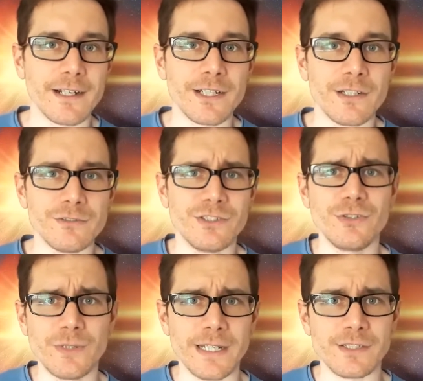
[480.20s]
there,
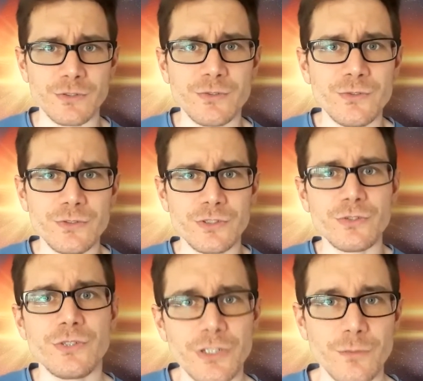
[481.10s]
do it,
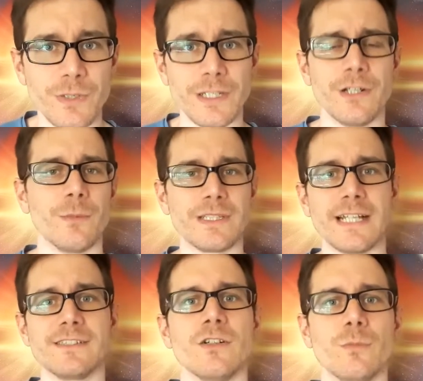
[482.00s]
do your, but
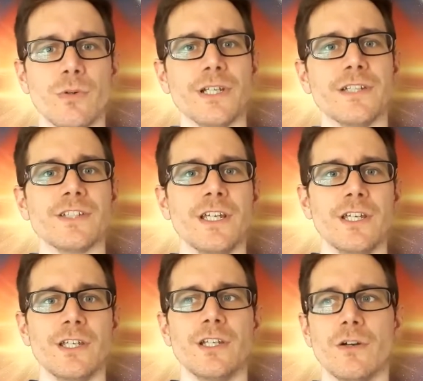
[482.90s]
that's the whole point is,
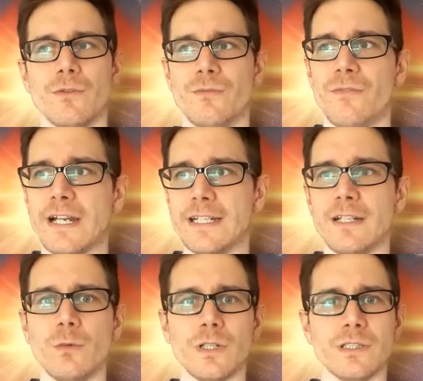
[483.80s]

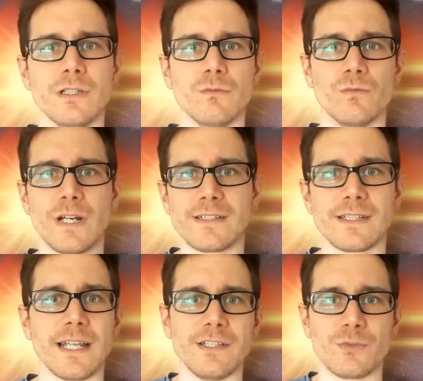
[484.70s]
finding what
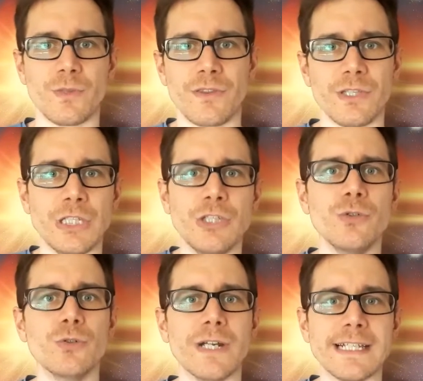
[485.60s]
resonates with
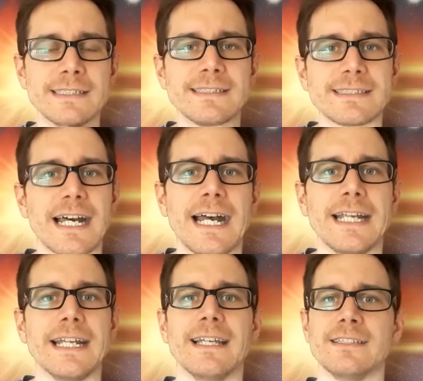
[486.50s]
you
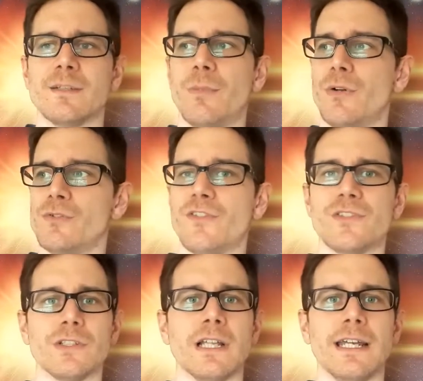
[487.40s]
inside, as
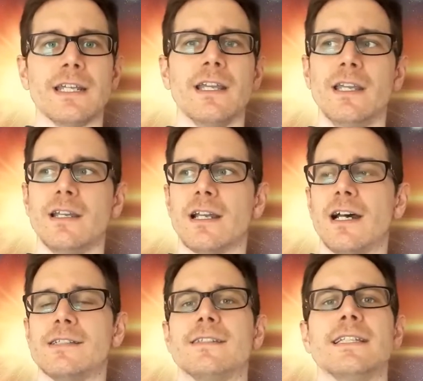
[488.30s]
opposed to like
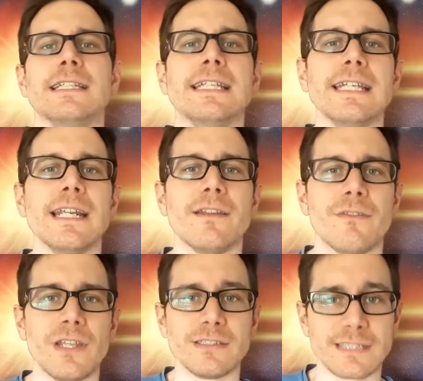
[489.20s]
constantly needing
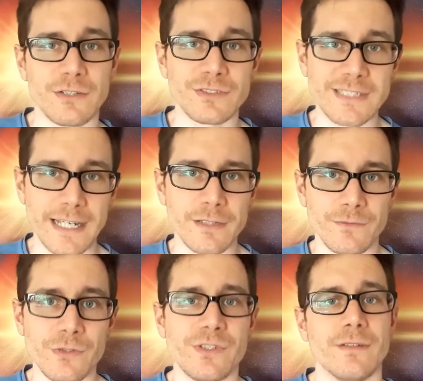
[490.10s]
things outside
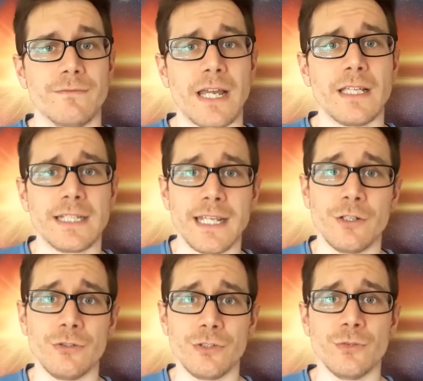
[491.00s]
of you to
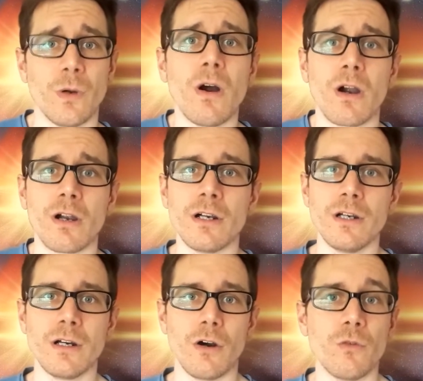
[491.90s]
validate who you are
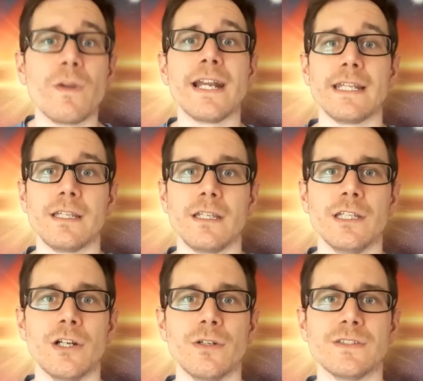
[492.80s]
already.
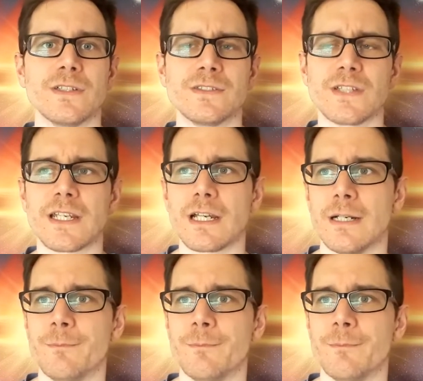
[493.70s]
It's like,